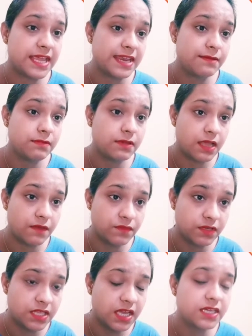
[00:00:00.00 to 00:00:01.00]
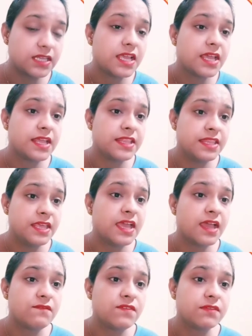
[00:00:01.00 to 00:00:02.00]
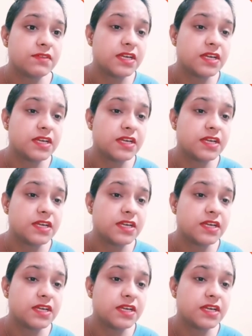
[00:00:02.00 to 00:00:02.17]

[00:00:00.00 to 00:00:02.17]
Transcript: and after that they have given a